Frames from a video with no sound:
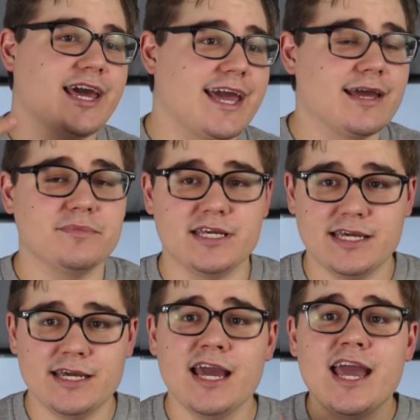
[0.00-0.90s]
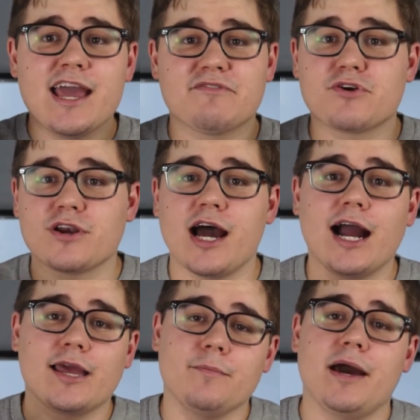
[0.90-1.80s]
AMD if they're
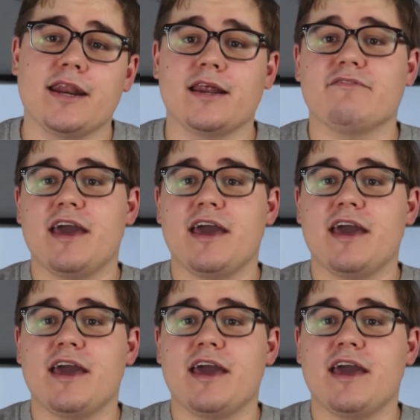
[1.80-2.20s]
not competitive.